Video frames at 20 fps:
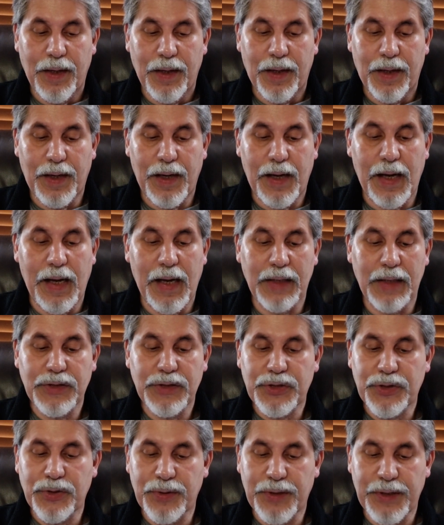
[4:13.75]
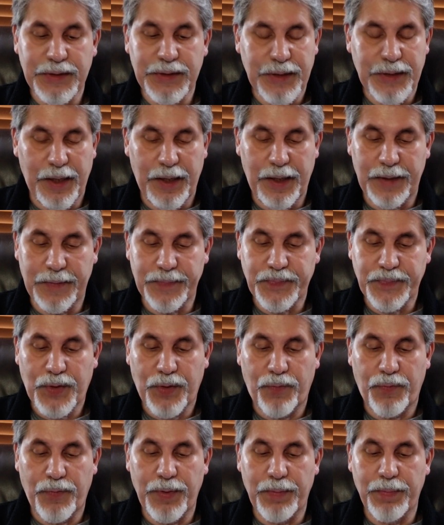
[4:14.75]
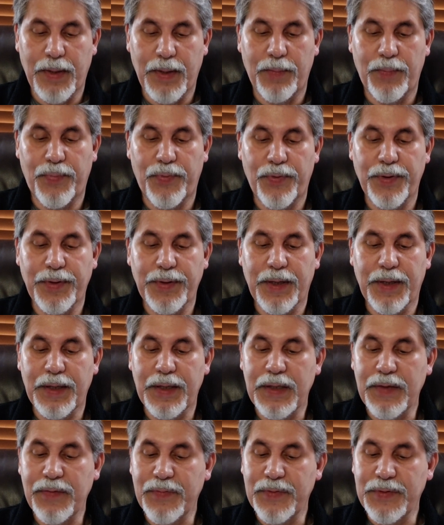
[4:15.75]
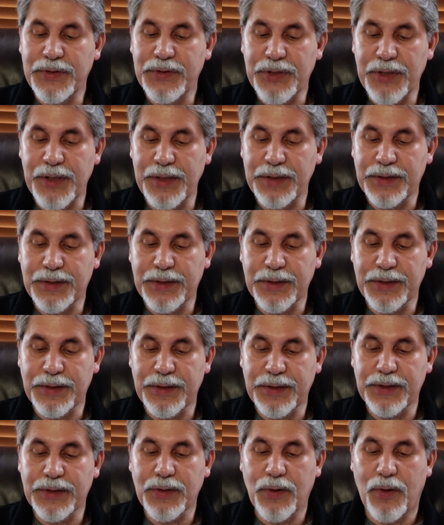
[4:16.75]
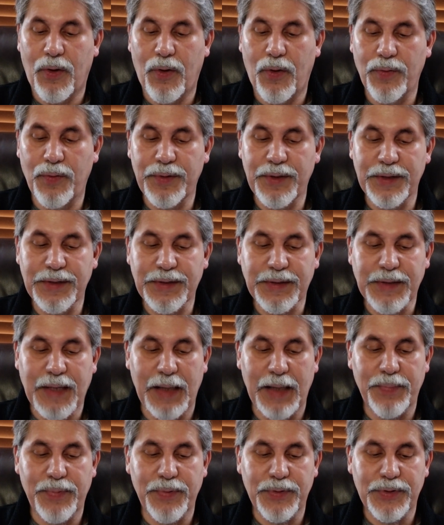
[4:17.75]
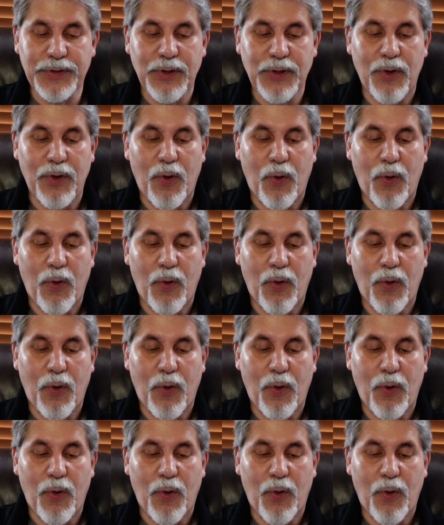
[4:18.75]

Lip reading: Raja shook his head, remembering that even Jesus' own disciples